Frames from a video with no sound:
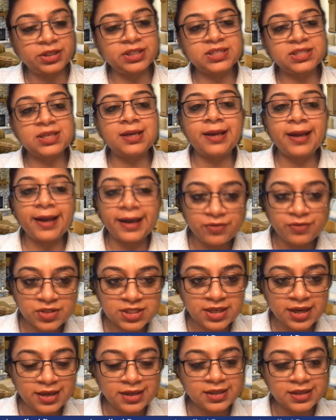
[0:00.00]
It's a
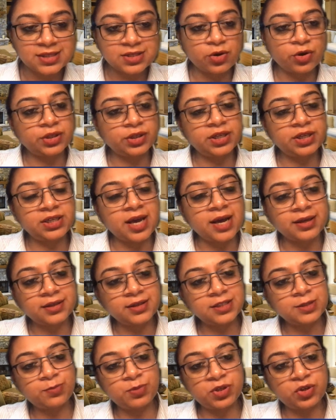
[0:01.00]
lifestyle disorder. It
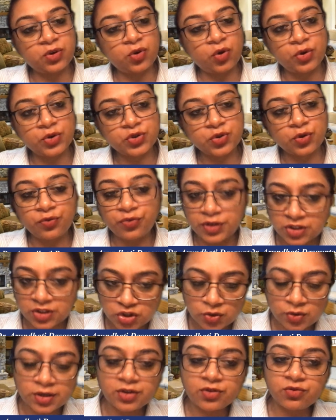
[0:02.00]
occurs because of
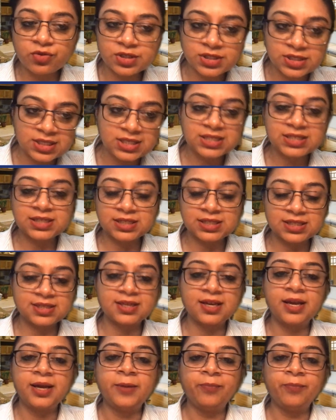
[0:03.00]
insulin resistance,